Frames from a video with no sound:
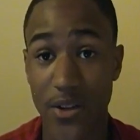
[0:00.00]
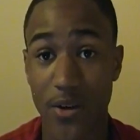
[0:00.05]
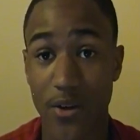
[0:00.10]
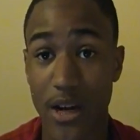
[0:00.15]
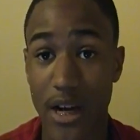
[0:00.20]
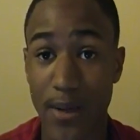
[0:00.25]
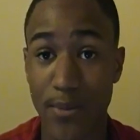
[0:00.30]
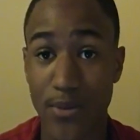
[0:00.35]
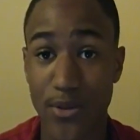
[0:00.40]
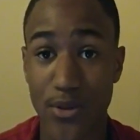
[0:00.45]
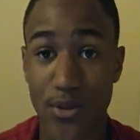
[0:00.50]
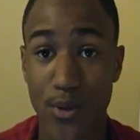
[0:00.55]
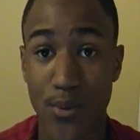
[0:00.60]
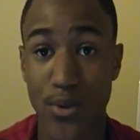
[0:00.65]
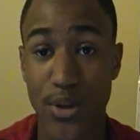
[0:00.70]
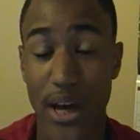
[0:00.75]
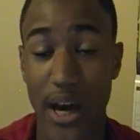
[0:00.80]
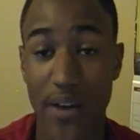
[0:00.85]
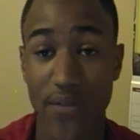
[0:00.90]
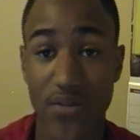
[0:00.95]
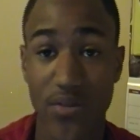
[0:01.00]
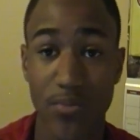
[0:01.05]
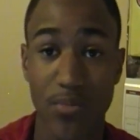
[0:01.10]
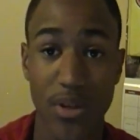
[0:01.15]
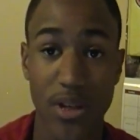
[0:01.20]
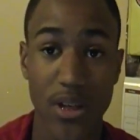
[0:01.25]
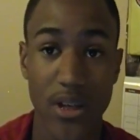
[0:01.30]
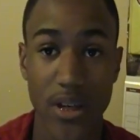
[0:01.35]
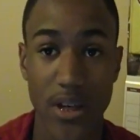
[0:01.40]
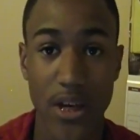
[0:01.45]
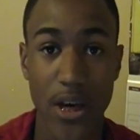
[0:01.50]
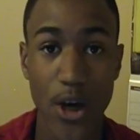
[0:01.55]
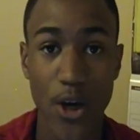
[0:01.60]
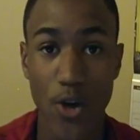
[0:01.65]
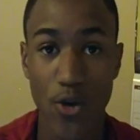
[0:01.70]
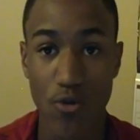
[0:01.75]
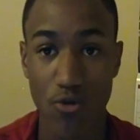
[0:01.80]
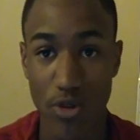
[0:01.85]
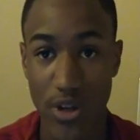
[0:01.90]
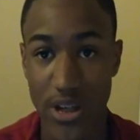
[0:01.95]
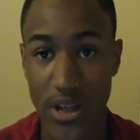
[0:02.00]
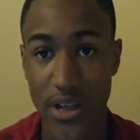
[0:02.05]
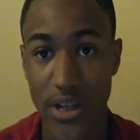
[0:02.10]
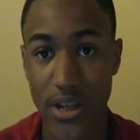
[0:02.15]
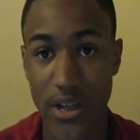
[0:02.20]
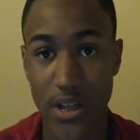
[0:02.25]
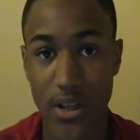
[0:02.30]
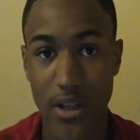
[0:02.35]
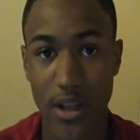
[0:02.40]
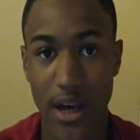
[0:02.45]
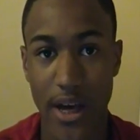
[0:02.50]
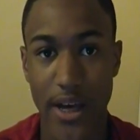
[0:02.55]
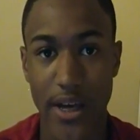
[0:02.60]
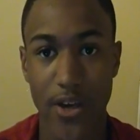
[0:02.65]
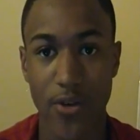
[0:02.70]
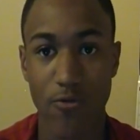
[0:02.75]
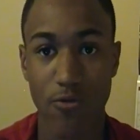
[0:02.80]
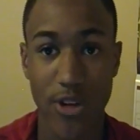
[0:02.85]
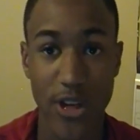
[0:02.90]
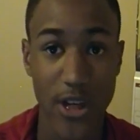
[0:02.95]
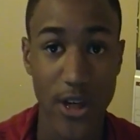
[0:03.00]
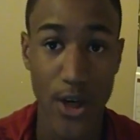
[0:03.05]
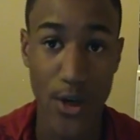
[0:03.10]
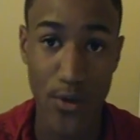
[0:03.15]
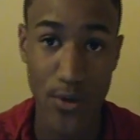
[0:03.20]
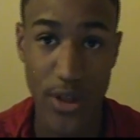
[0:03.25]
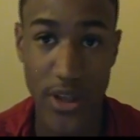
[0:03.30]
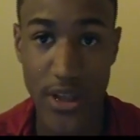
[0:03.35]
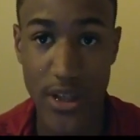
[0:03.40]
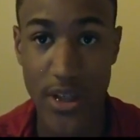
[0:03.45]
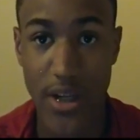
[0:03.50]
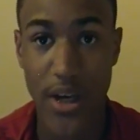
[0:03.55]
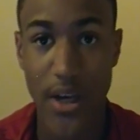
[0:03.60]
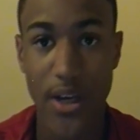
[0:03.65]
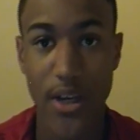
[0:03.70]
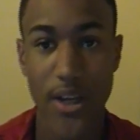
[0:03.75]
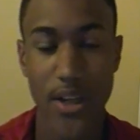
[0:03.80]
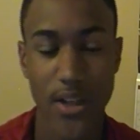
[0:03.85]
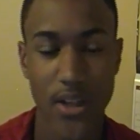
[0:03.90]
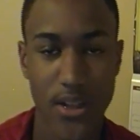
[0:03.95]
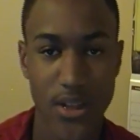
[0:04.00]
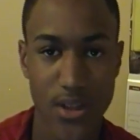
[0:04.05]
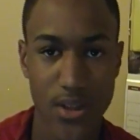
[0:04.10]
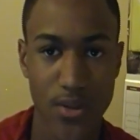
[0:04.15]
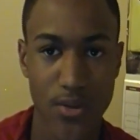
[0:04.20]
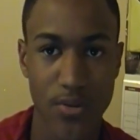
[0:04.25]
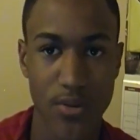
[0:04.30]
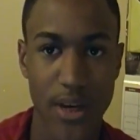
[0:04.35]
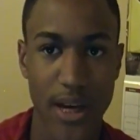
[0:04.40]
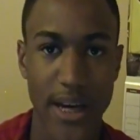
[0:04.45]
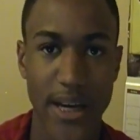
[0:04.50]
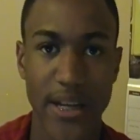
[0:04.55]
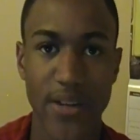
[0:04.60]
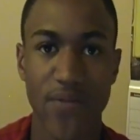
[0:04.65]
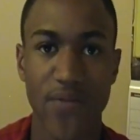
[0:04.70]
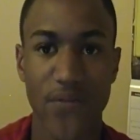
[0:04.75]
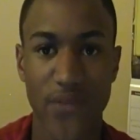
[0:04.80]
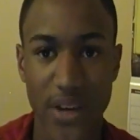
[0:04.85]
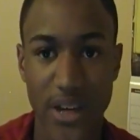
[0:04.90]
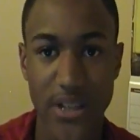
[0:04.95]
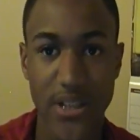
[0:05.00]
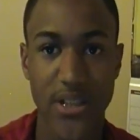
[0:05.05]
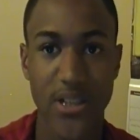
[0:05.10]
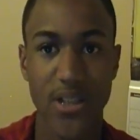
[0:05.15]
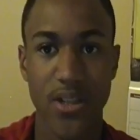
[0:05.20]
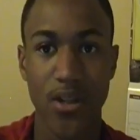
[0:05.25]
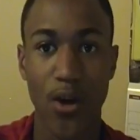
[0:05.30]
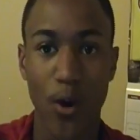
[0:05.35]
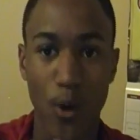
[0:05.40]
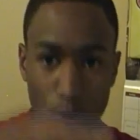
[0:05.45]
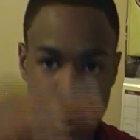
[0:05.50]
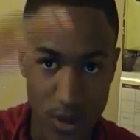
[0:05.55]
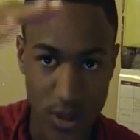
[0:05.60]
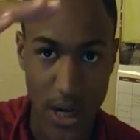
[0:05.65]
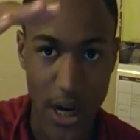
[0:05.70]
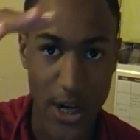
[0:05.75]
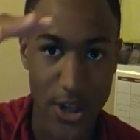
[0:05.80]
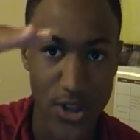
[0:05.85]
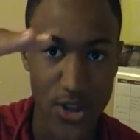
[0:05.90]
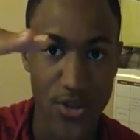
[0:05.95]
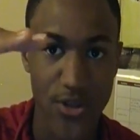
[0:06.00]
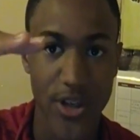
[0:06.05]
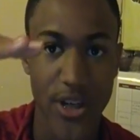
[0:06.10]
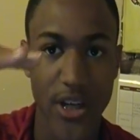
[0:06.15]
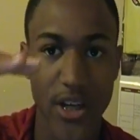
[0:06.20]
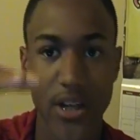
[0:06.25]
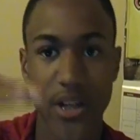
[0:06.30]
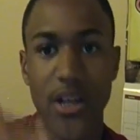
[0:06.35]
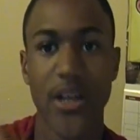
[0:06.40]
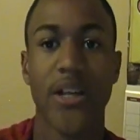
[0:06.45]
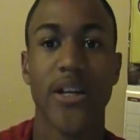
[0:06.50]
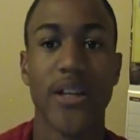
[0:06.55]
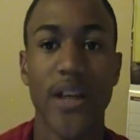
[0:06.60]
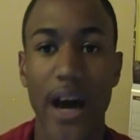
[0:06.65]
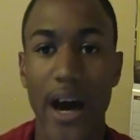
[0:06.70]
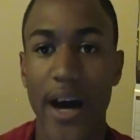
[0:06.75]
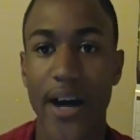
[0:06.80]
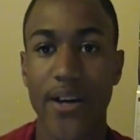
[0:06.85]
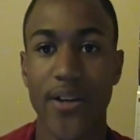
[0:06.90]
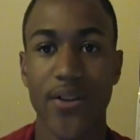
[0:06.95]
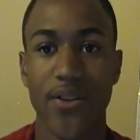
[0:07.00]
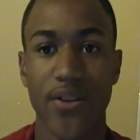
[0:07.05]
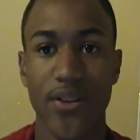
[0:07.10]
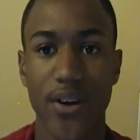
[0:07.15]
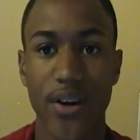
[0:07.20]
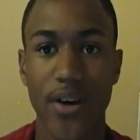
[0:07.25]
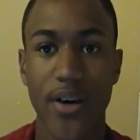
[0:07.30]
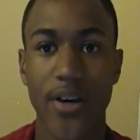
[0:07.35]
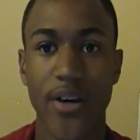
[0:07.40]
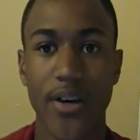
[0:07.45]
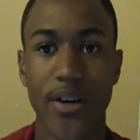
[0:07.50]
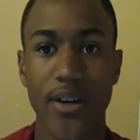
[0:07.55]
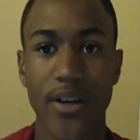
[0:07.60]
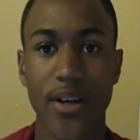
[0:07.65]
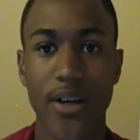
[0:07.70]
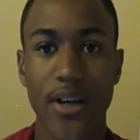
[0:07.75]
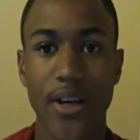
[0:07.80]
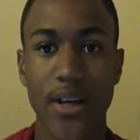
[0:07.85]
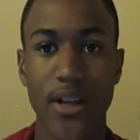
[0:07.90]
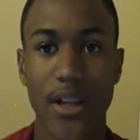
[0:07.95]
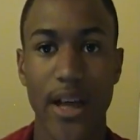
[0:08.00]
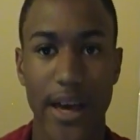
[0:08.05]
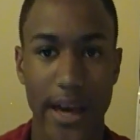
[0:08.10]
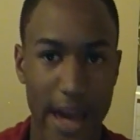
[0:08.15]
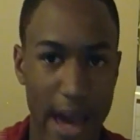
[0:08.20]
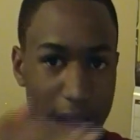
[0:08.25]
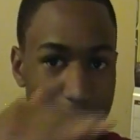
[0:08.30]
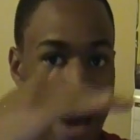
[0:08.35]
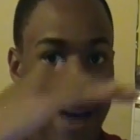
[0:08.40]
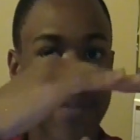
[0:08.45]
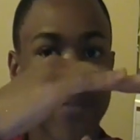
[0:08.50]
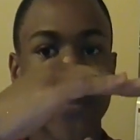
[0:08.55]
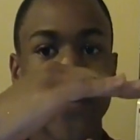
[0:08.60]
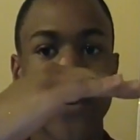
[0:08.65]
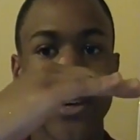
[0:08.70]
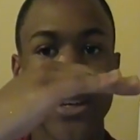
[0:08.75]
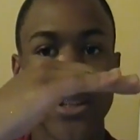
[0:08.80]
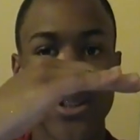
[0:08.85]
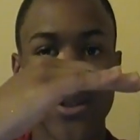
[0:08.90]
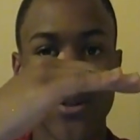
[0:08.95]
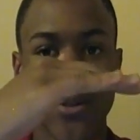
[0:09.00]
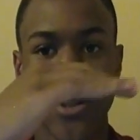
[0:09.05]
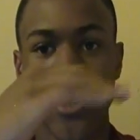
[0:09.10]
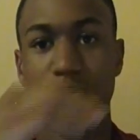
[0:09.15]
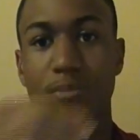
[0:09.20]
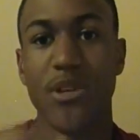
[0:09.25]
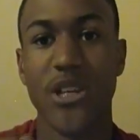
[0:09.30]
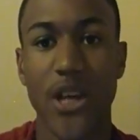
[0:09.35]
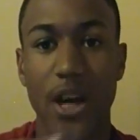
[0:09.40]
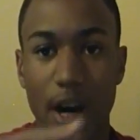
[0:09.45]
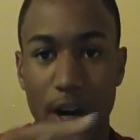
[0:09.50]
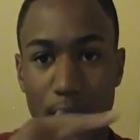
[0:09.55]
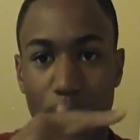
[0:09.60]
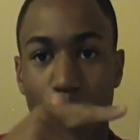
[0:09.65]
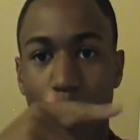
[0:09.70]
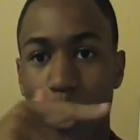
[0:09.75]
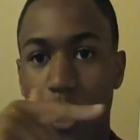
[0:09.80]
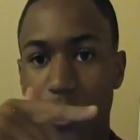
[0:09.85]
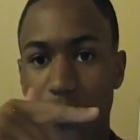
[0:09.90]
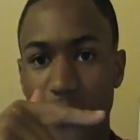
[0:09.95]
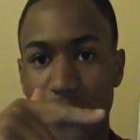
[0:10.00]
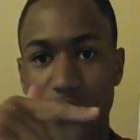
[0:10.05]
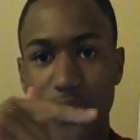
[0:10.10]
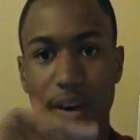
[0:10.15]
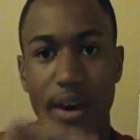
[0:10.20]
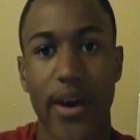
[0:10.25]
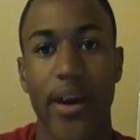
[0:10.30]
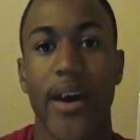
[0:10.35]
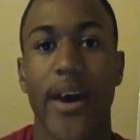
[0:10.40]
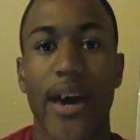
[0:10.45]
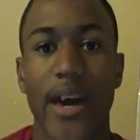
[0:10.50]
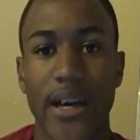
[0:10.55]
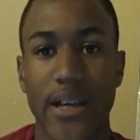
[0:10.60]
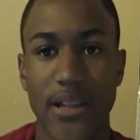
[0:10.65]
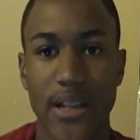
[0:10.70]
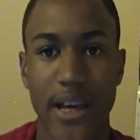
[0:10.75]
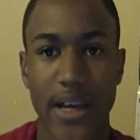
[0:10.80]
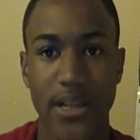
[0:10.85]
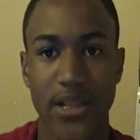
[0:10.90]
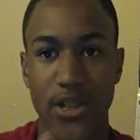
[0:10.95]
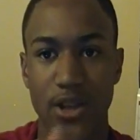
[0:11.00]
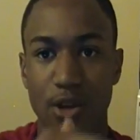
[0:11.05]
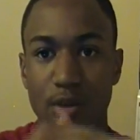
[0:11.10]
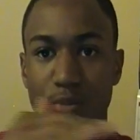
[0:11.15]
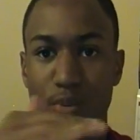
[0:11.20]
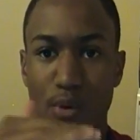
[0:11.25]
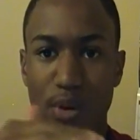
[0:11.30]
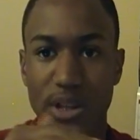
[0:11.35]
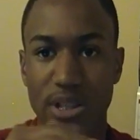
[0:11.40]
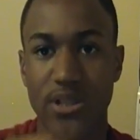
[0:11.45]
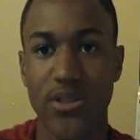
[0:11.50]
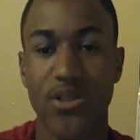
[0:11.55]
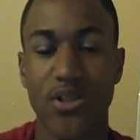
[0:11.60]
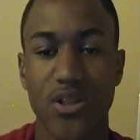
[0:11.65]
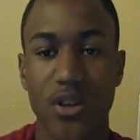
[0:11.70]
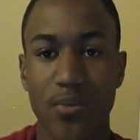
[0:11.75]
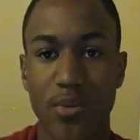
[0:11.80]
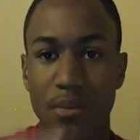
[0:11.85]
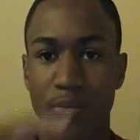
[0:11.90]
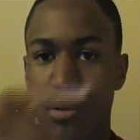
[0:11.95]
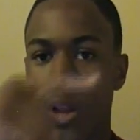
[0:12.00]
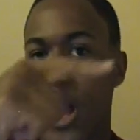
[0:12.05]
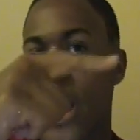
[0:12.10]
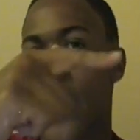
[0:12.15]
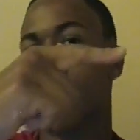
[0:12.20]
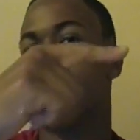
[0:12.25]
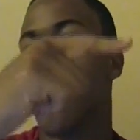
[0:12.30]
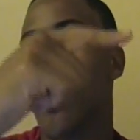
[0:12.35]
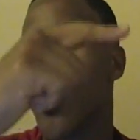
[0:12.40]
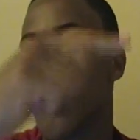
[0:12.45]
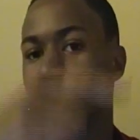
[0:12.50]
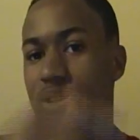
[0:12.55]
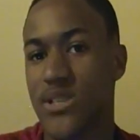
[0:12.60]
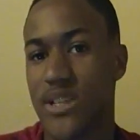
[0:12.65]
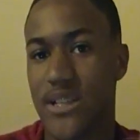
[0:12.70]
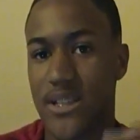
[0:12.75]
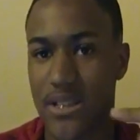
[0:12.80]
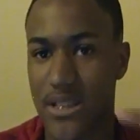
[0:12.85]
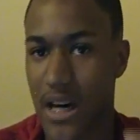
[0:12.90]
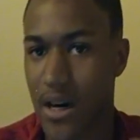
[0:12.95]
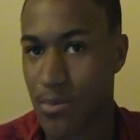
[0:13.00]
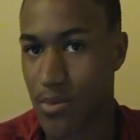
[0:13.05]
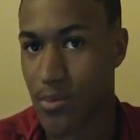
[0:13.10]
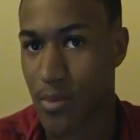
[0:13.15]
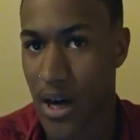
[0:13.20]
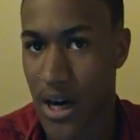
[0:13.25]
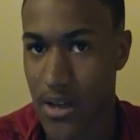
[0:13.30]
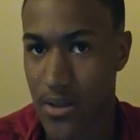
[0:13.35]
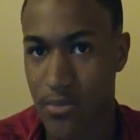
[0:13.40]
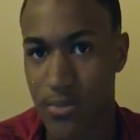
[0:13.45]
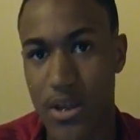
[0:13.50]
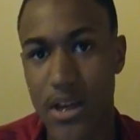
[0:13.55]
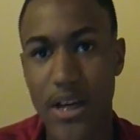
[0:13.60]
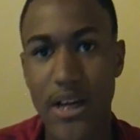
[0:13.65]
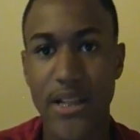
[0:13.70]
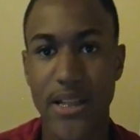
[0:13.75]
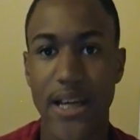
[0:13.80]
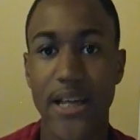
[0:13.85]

in their app store would have to be recoded so that it fits the whole entire screen and not the half of it. So it's going to be cut off at certain points, and there's going to be black bars at the top and bottom.